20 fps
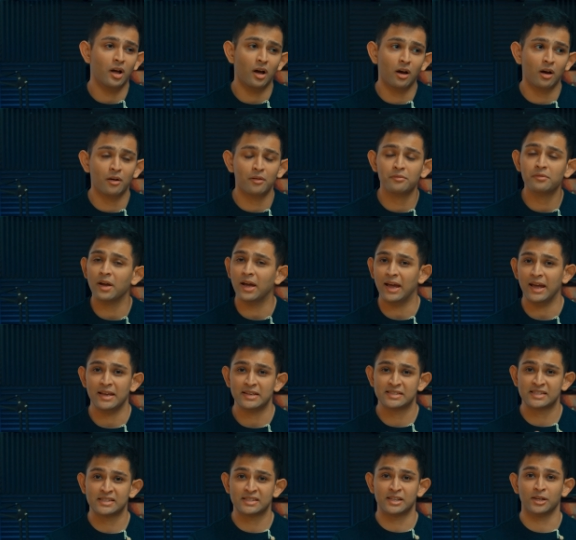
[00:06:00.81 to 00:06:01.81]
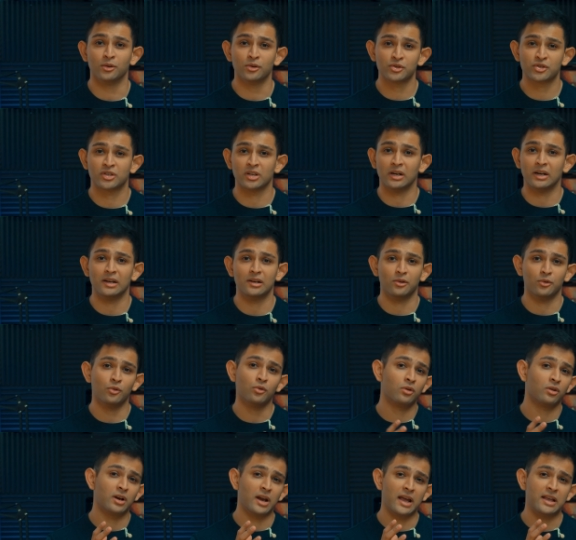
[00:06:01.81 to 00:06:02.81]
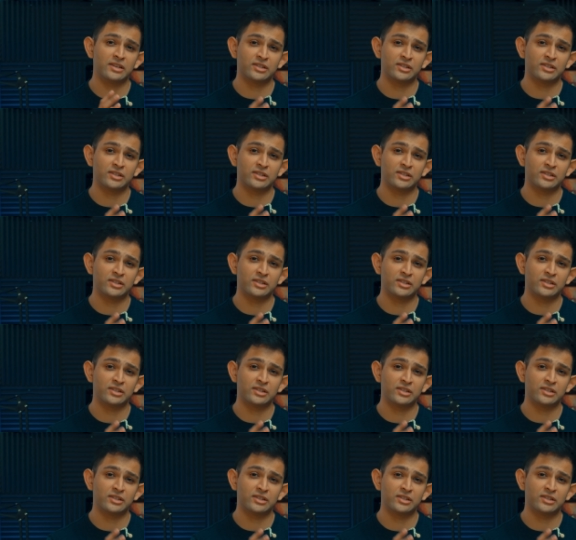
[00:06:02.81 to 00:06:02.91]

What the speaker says: of a still shot or a